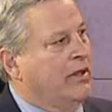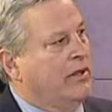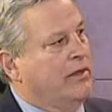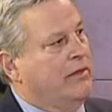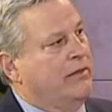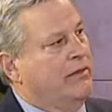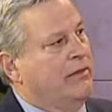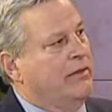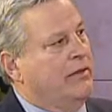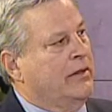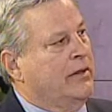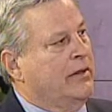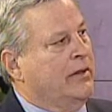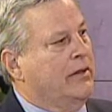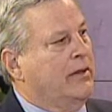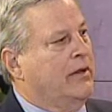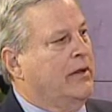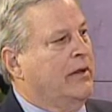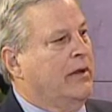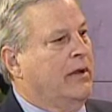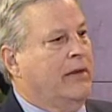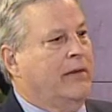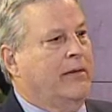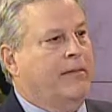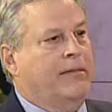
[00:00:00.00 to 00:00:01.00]

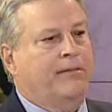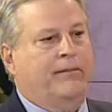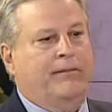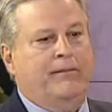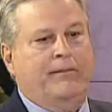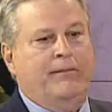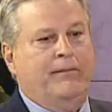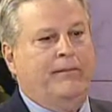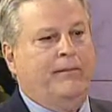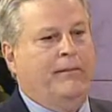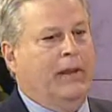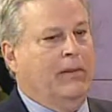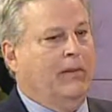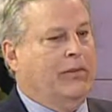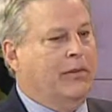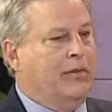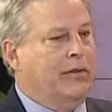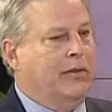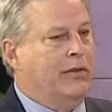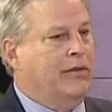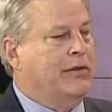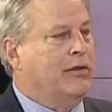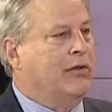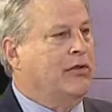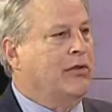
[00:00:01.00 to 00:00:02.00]
the uh, people
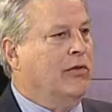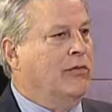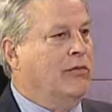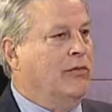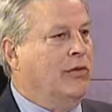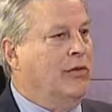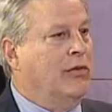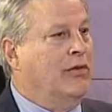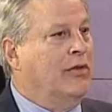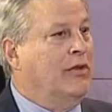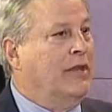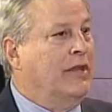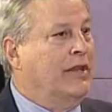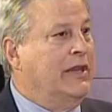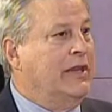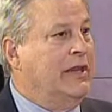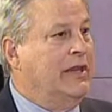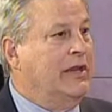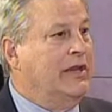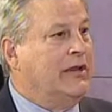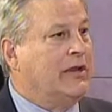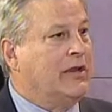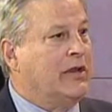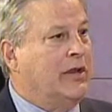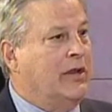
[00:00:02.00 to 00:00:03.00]
in the community
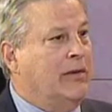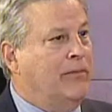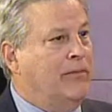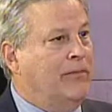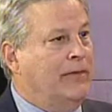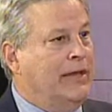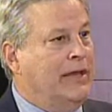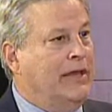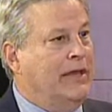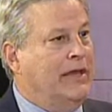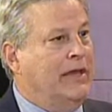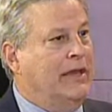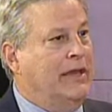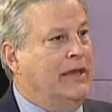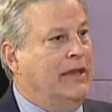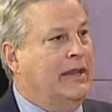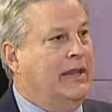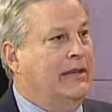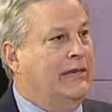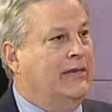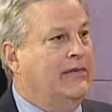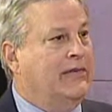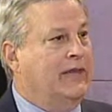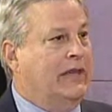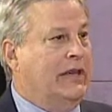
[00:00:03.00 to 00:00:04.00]
to come in
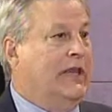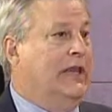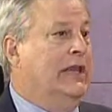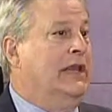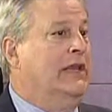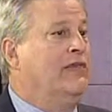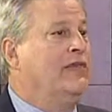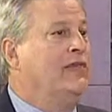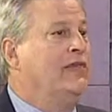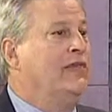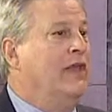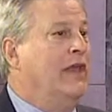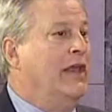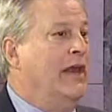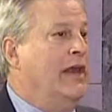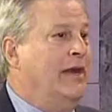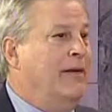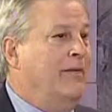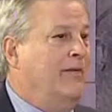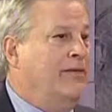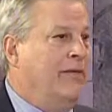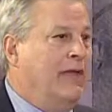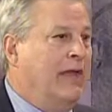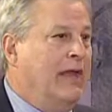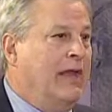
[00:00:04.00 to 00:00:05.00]
and teach
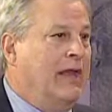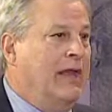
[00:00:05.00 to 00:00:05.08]
them